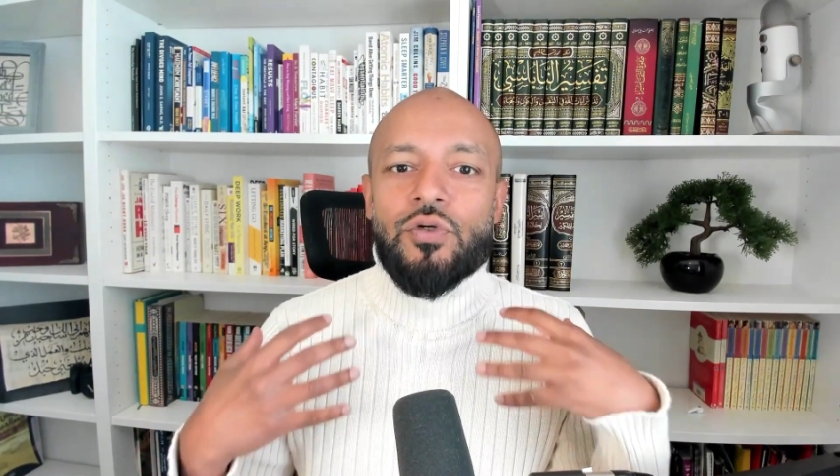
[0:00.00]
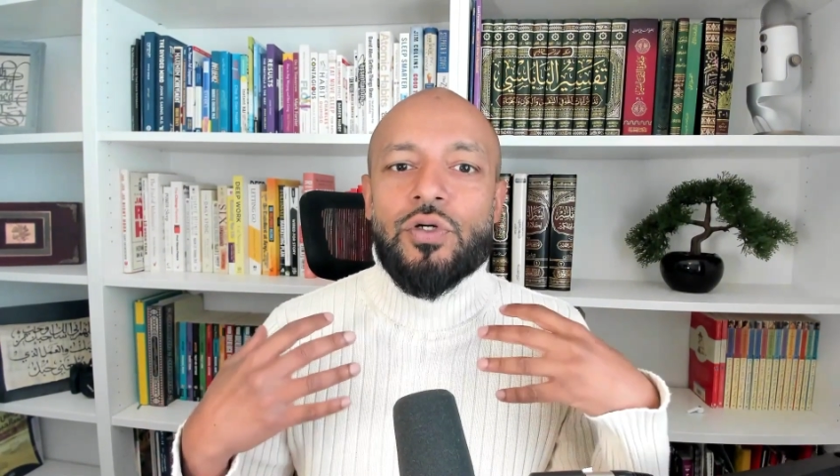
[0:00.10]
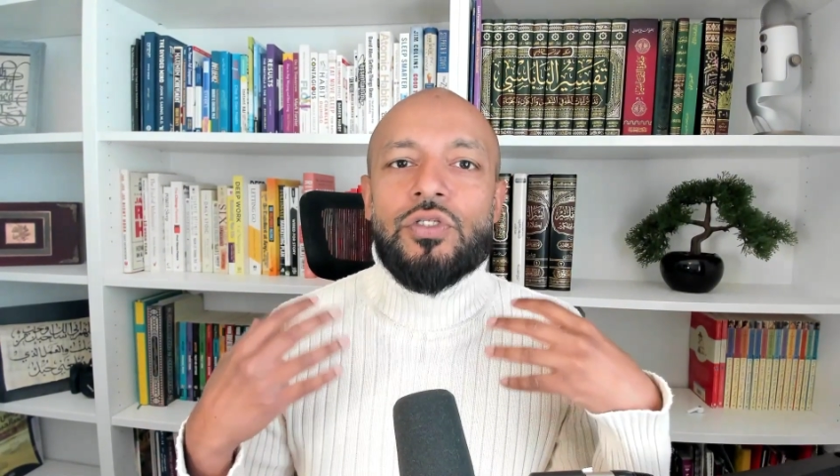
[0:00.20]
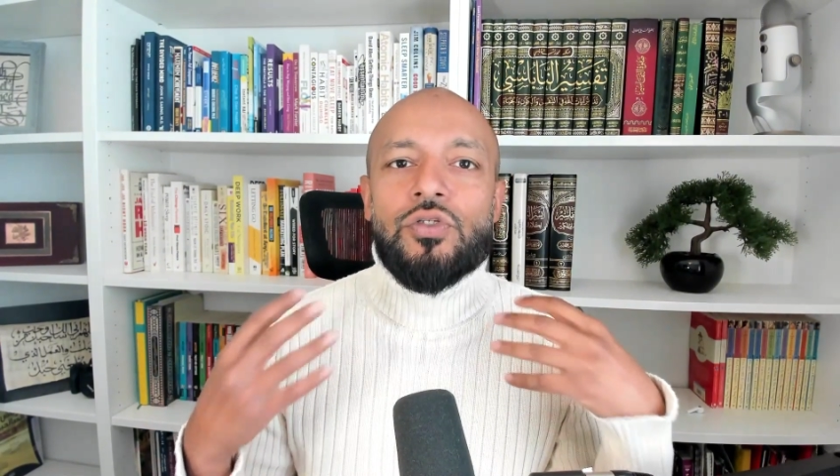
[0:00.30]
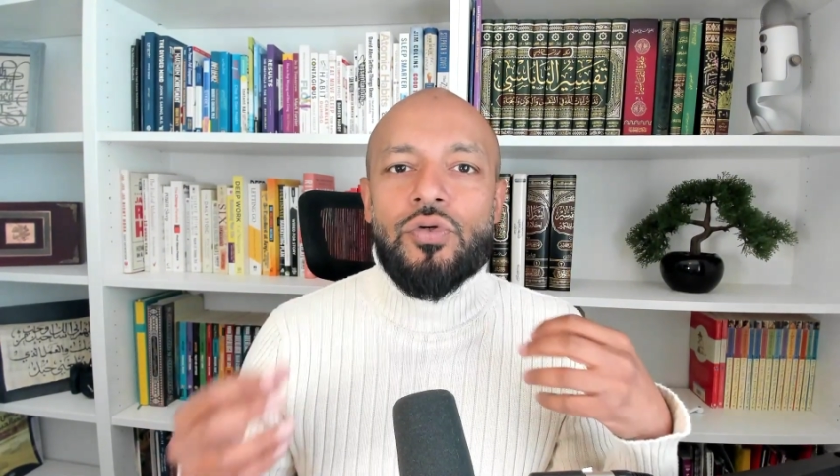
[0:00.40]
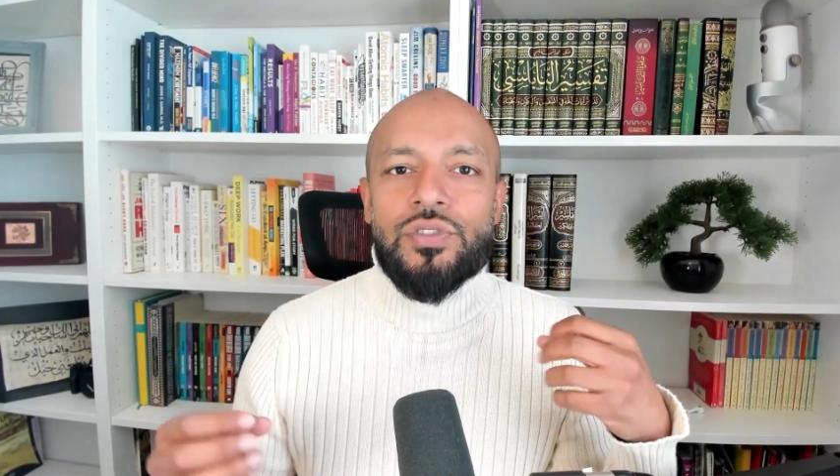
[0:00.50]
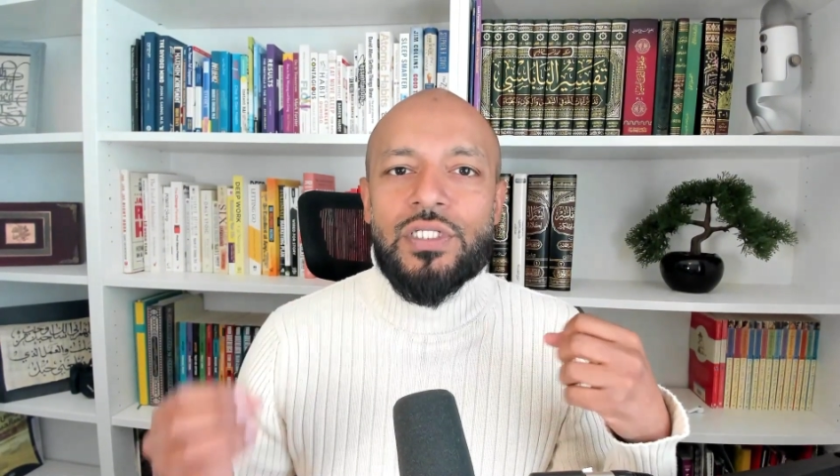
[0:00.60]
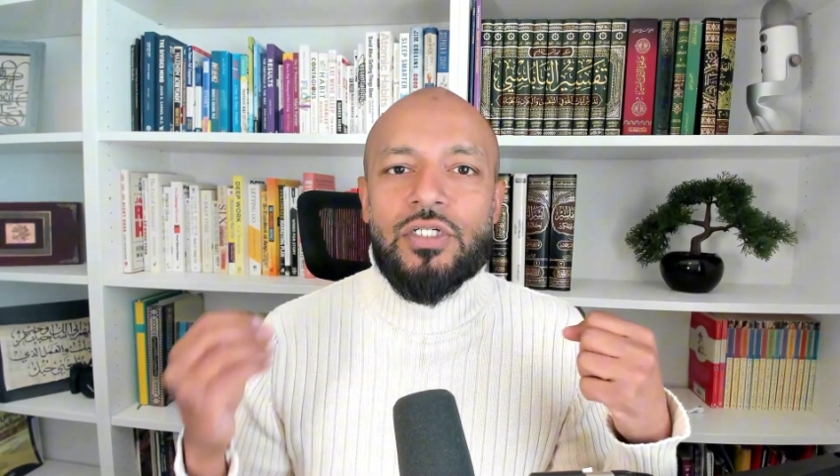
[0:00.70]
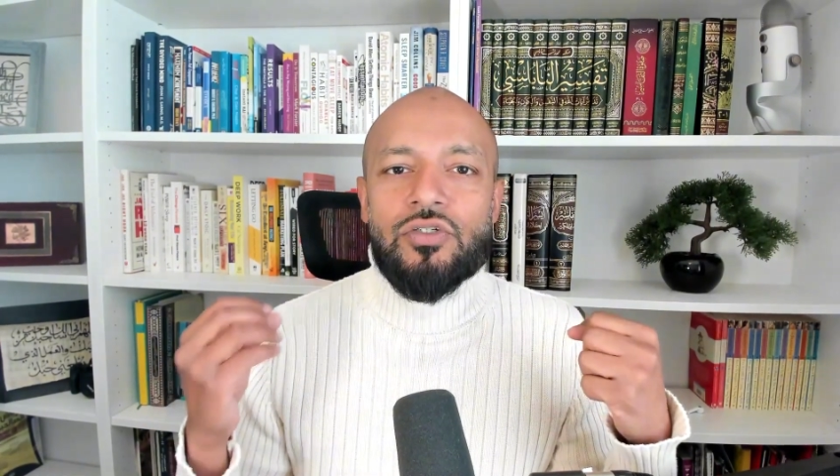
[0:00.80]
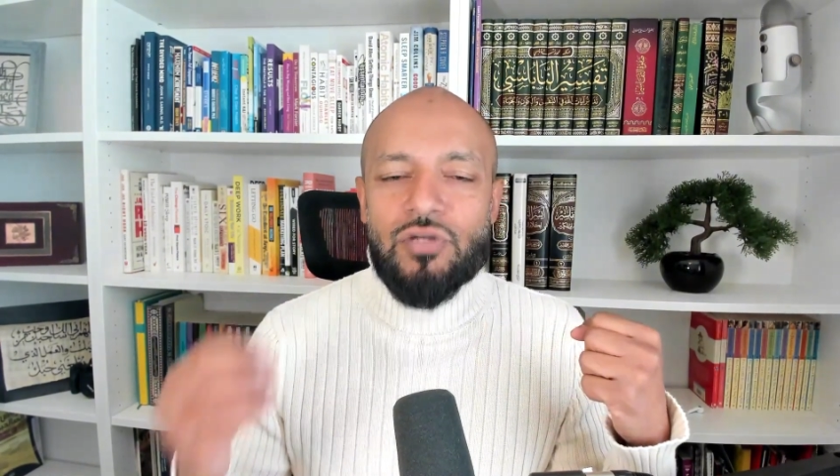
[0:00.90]
You can
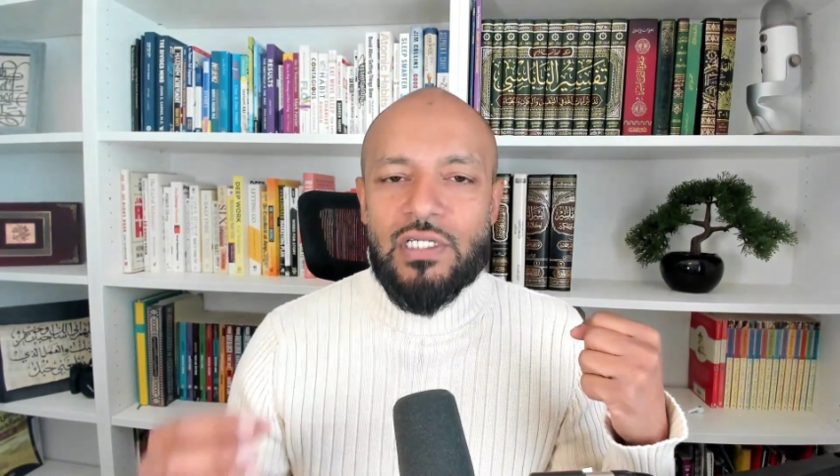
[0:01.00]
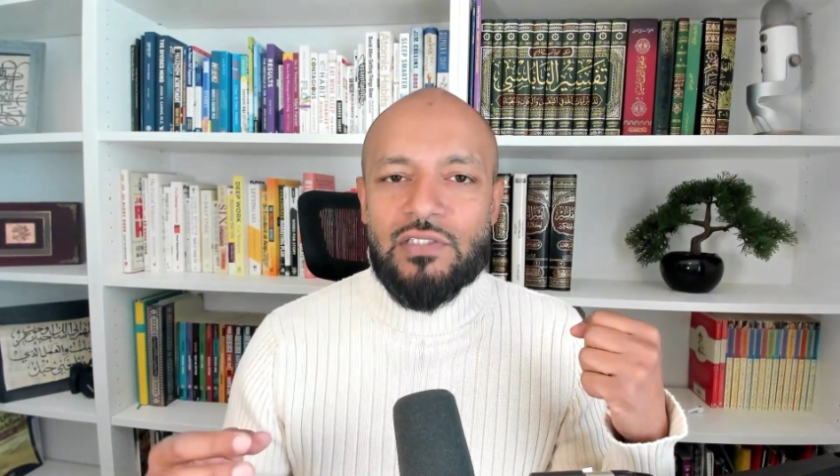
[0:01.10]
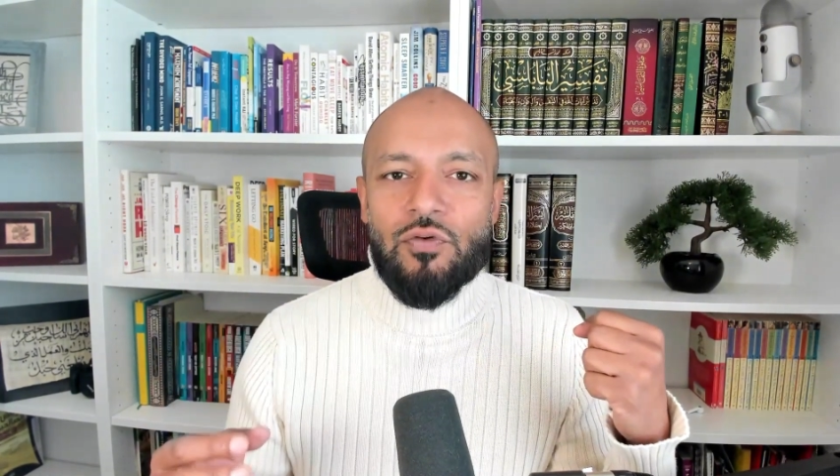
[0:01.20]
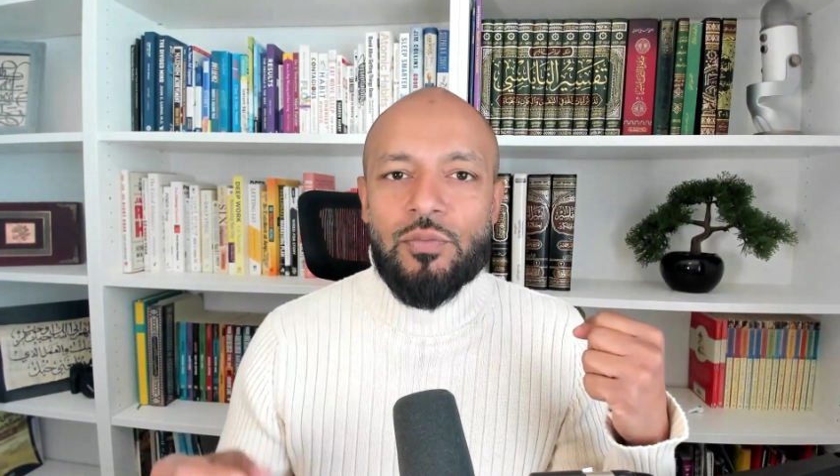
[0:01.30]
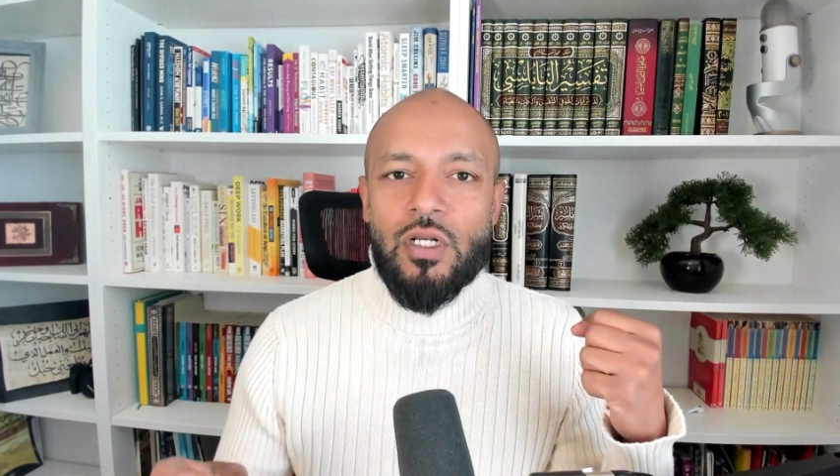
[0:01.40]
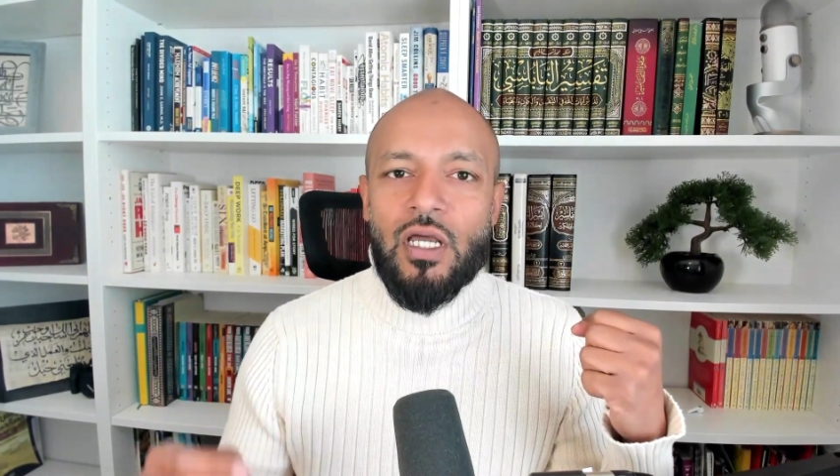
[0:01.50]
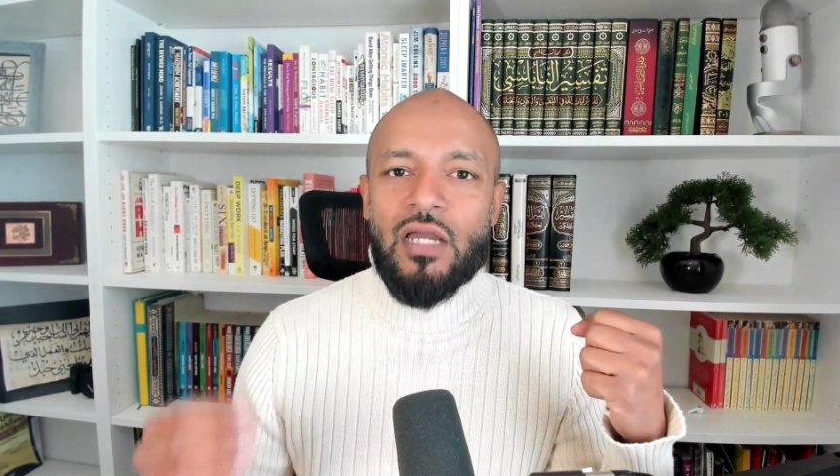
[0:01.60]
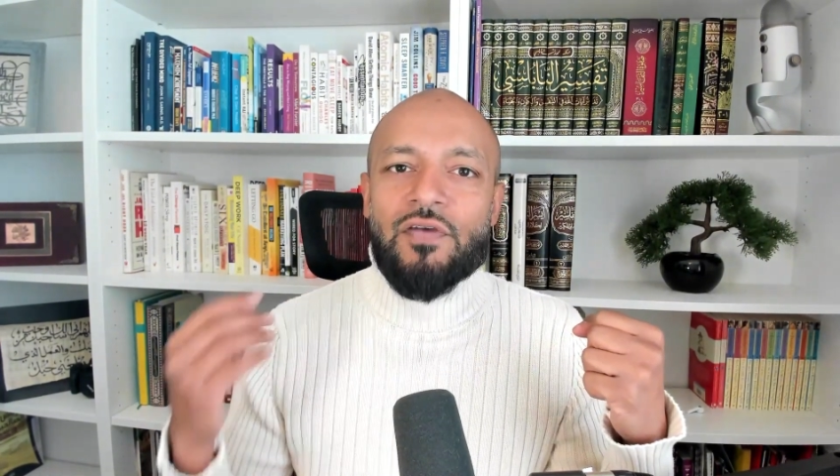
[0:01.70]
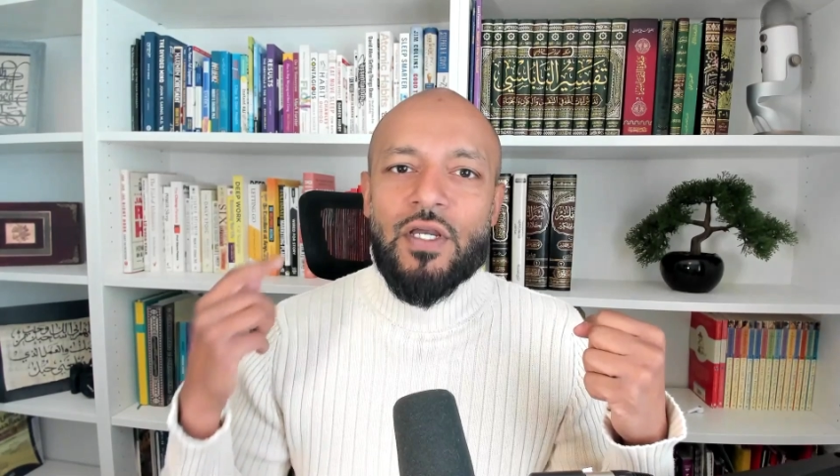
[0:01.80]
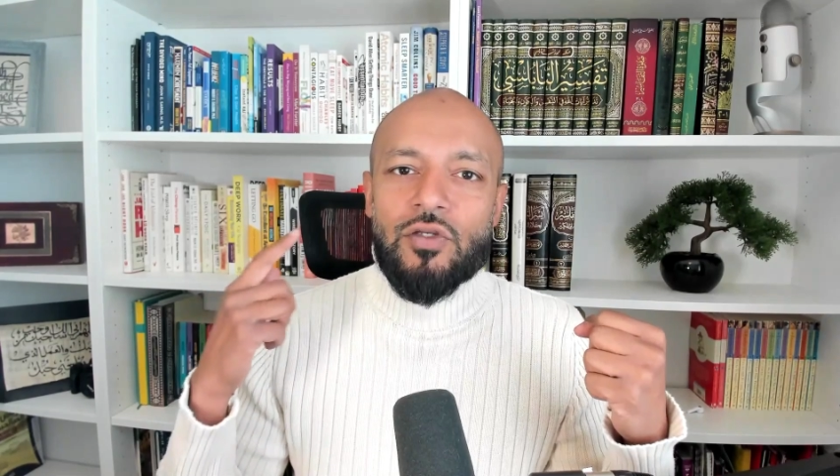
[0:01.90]
use it to transform your
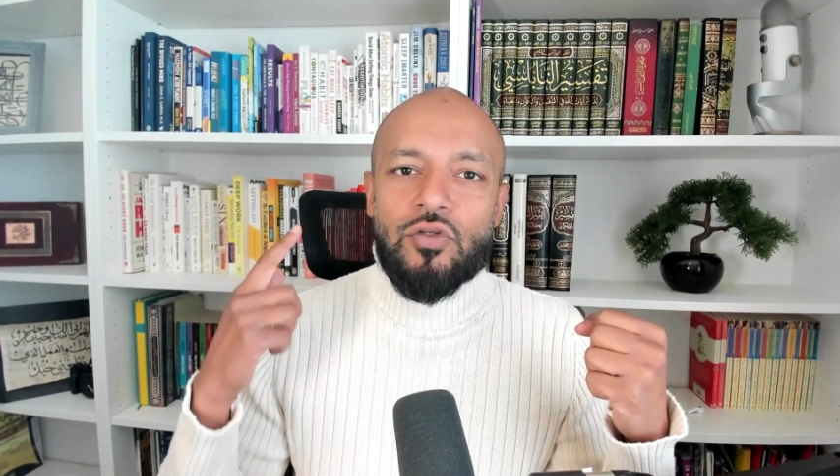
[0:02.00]
life,